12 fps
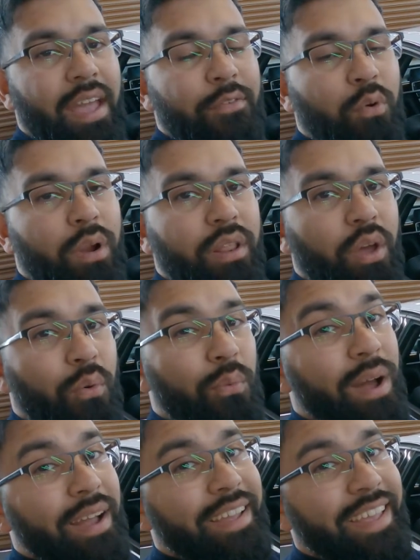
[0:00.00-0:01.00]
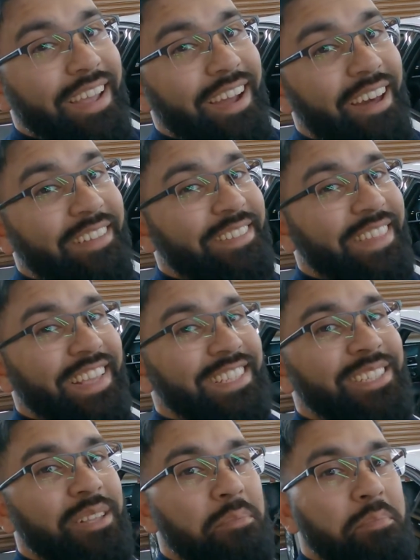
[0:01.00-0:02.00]
Hey everyone, working on
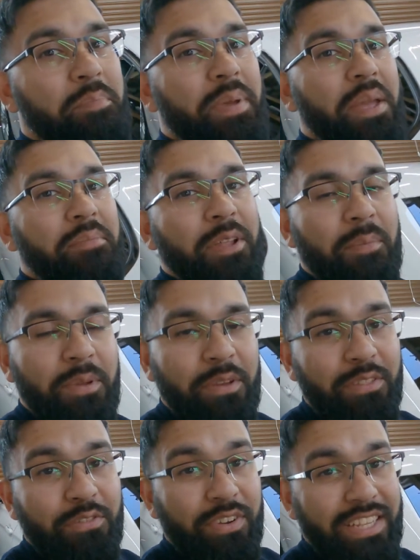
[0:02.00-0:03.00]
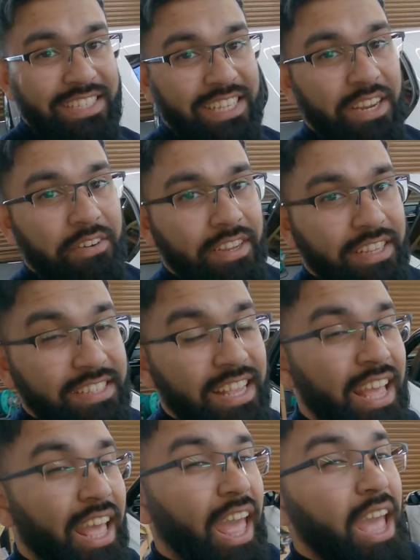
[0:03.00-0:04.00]
this BMW 3 Series
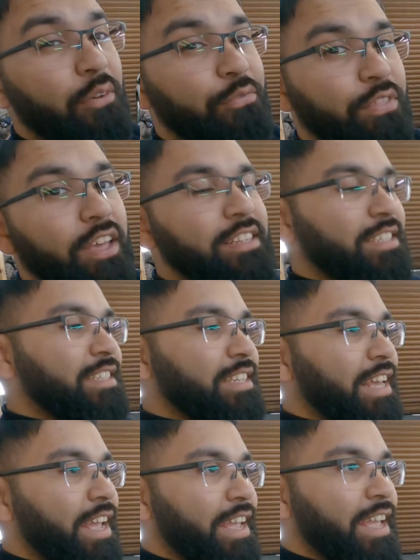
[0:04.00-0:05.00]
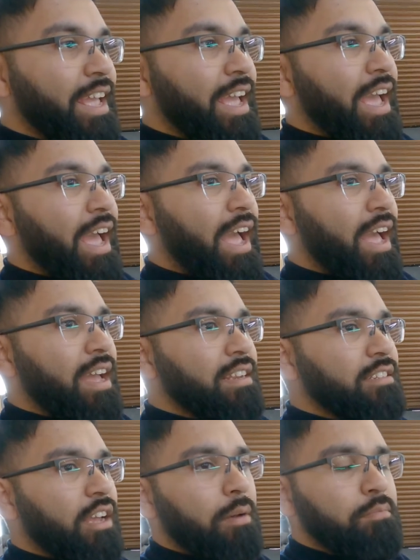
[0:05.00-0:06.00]
F30 today,
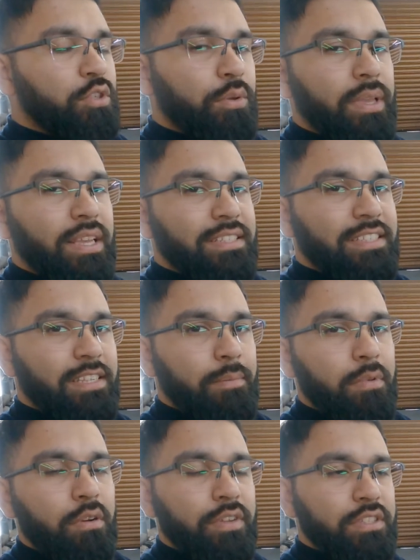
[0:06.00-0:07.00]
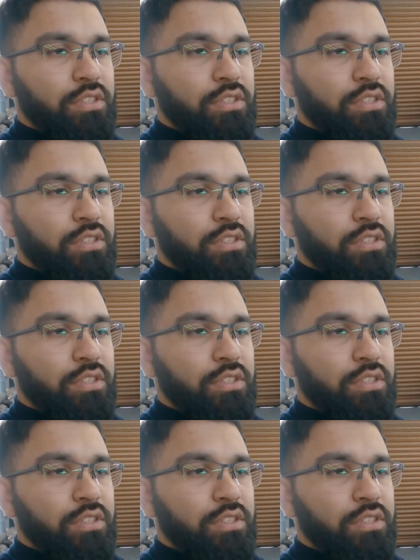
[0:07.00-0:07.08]
and I'm doing a similar